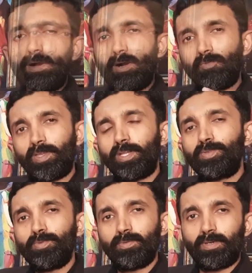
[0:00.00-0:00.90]
How can
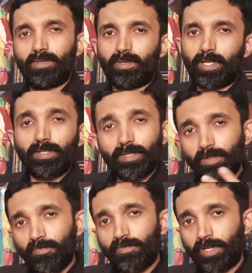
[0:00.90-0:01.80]
you get rid
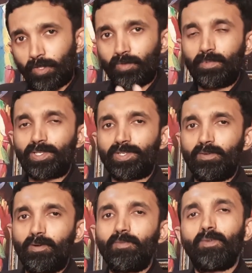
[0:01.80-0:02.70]
of gynecomastia,
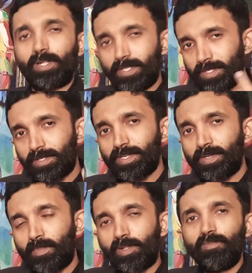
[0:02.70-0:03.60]
or what is the
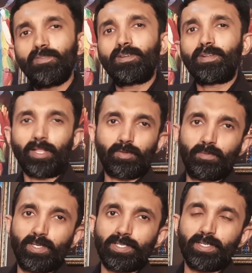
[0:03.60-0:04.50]
treatment of
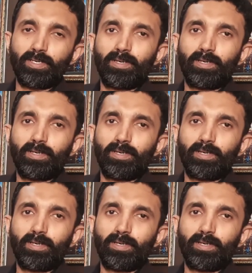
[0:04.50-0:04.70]
gynecomastia?